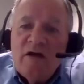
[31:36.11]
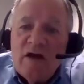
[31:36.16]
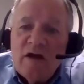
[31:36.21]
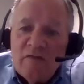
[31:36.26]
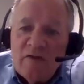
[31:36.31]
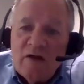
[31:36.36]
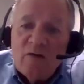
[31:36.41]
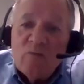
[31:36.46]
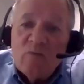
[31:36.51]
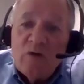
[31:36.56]

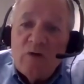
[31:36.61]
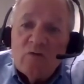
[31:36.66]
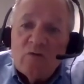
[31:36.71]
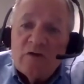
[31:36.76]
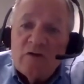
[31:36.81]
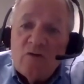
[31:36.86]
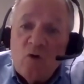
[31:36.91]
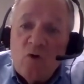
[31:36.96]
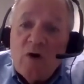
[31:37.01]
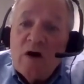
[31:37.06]
and then we
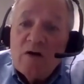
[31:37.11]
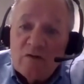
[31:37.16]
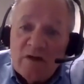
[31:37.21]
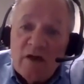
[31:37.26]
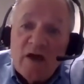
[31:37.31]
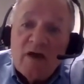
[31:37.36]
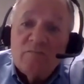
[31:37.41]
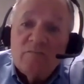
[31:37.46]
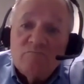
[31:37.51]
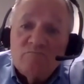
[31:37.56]
would go out and
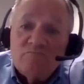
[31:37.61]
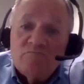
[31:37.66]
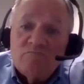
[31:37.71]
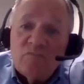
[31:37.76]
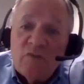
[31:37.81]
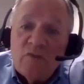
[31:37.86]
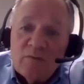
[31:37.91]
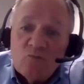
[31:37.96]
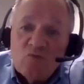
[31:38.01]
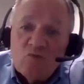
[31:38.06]
get them
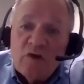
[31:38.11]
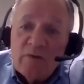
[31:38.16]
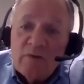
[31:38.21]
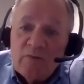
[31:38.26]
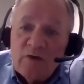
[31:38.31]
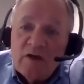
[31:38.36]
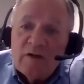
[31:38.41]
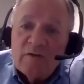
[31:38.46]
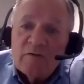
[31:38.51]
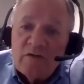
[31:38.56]
and bring
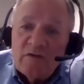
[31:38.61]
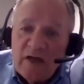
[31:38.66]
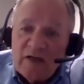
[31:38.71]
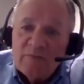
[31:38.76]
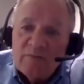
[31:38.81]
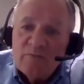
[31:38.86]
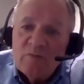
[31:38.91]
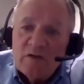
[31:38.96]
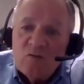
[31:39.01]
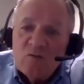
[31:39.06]
them in and take
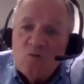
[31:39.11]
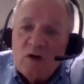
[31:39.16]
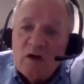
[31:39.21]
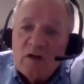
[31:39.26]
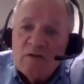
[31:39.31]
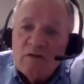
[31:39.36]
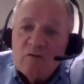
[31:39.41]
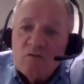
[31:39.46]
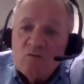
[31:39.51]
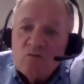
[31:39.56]
them into
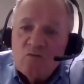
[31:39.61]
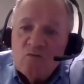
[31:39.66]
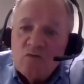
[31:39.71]
one of the